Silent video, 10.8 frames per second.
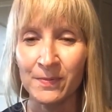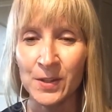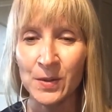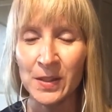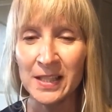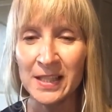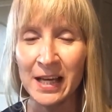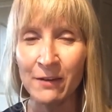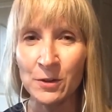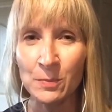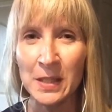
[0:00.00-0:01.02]
So it doesn't
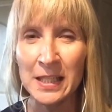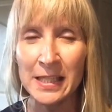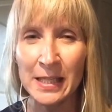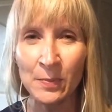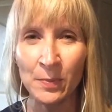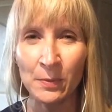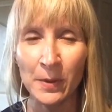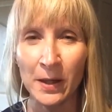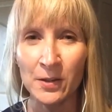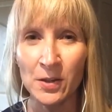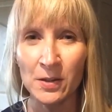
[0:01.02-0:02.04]
have to be deep,
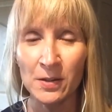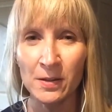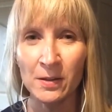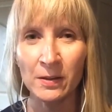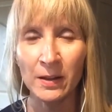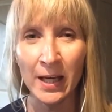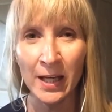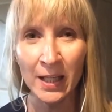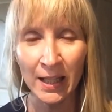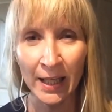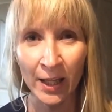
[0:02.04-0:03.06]
but just let
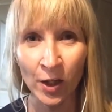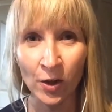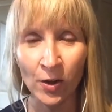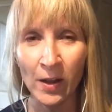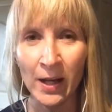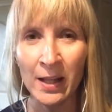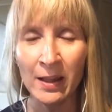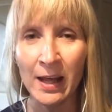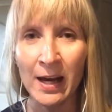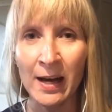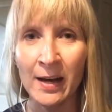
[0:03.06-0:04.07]
it linger, let it
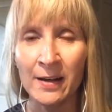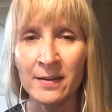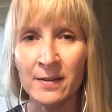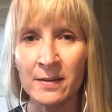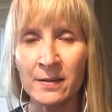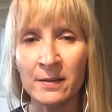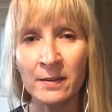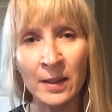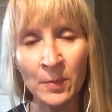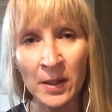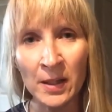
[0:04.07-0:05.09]
last,
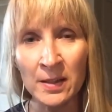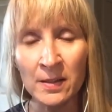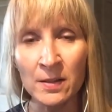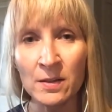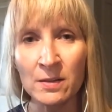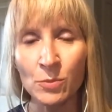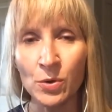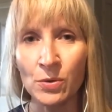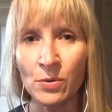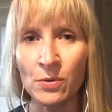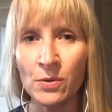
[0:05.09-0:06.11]
keep it nice and
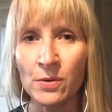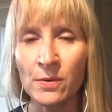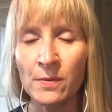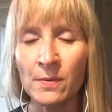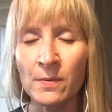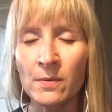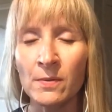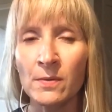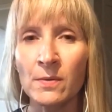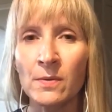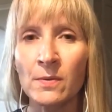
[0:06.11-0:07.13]
smooth
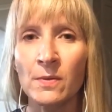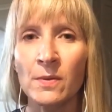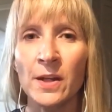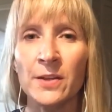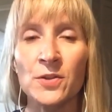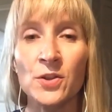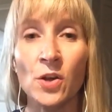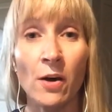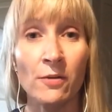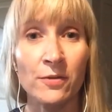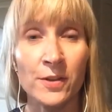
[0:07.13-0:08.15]
and
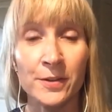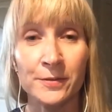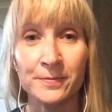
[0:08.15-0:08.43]
soft.